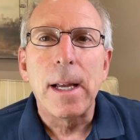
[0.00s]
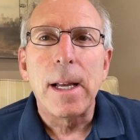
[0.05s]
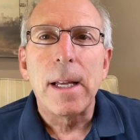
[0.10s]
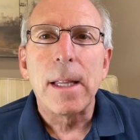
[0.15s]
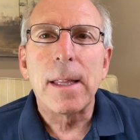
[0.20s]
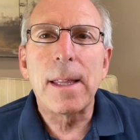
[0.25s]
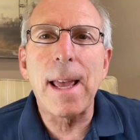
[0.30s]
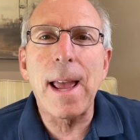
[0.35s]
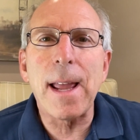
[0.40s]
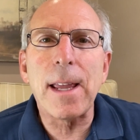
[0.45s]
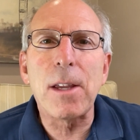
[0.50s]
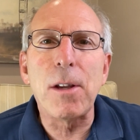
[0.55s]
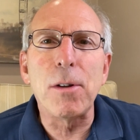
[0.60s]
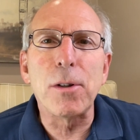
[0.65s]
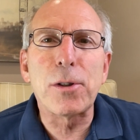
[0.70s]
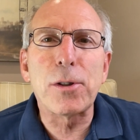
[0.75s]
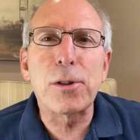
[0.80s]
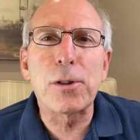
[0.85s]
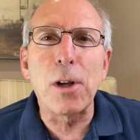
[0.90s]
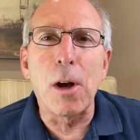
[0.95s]
Thank you
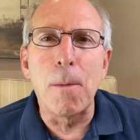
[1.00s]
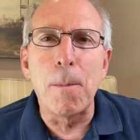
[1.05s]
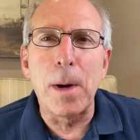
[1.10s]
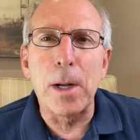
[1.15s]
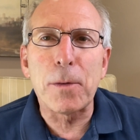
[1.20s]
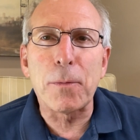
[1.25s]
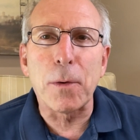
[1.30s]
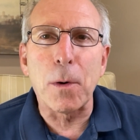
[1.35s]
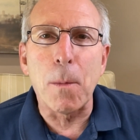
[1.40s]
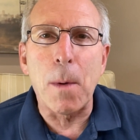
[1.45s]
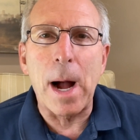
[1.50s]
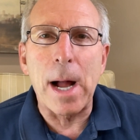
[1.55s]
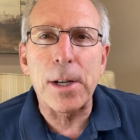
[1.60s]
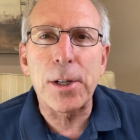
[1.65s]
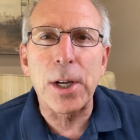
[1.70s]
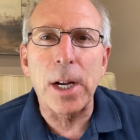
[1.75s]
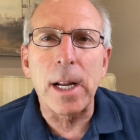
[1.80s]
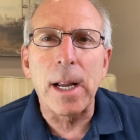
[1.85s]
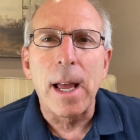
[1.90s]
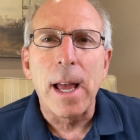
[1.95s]
so much for
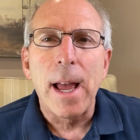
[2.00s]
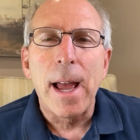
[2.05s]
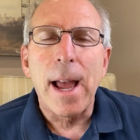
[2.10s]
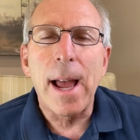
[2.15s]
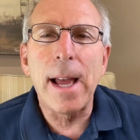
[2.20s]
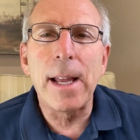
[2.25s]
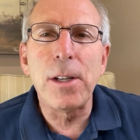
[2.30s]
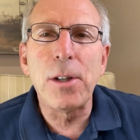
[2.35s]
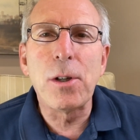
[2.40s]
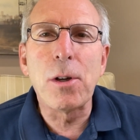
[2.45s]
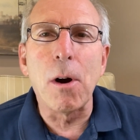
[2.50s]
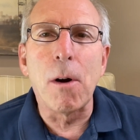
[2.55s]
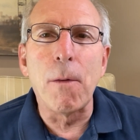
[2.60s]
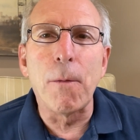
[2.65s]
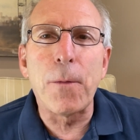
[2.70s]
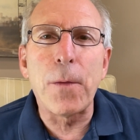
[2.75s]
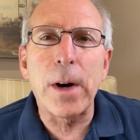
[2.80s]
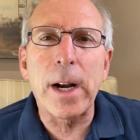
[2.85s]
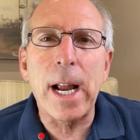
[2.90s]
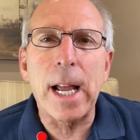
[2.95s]
watching, and don't
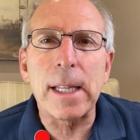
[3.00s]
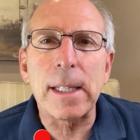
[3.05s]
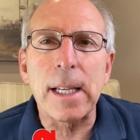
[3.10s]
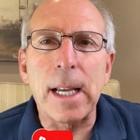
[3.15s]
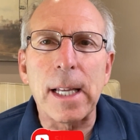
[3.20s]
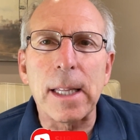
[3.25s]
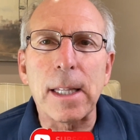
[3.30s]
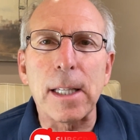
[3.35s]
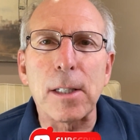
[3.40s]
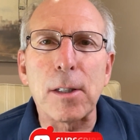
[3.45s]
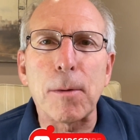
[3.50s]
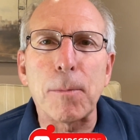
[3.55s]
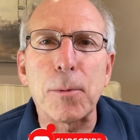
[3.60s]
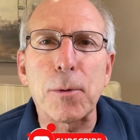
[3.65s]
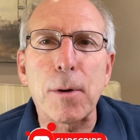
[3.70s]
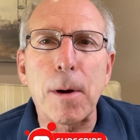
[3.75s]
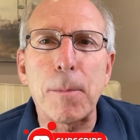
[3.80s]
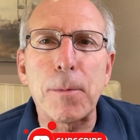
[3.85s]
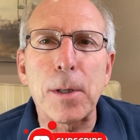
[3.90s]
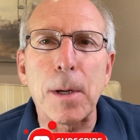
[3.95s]
forget to hit the
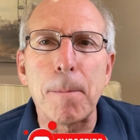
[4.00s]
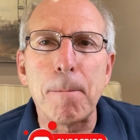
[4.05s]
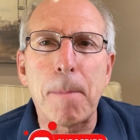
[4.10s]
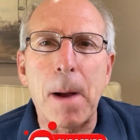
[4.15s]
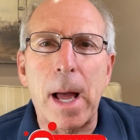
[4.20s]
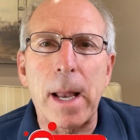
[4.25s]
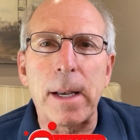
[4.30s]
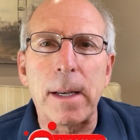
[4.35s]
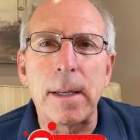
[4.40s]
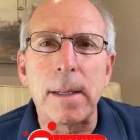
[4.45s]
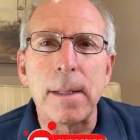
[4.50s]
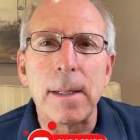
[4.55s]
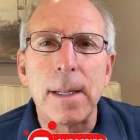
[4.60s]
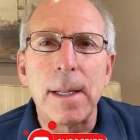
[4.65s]
subscription button.